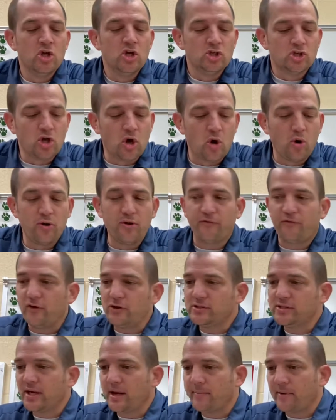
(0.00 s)
So the
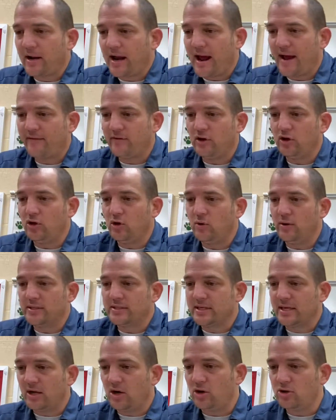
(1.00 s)
first thing I'm gonna have you do
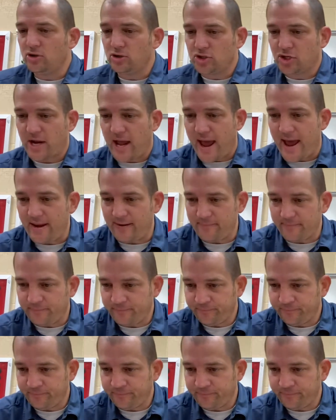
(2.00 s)
is get on your chat.